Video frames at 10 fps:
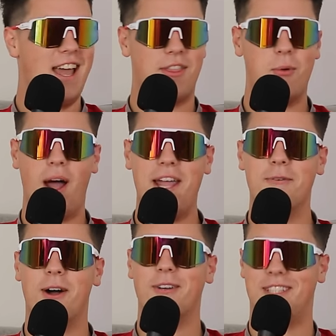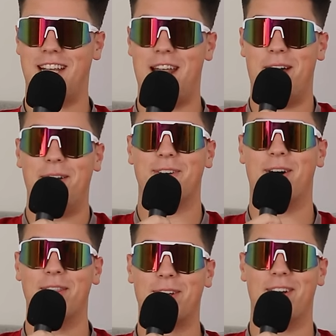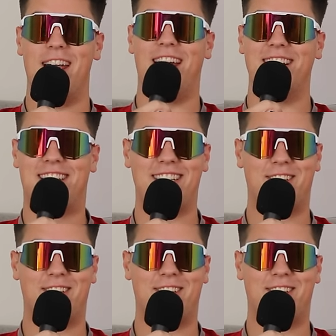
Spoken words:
The way he rolled, you see how he rolled on the ground? He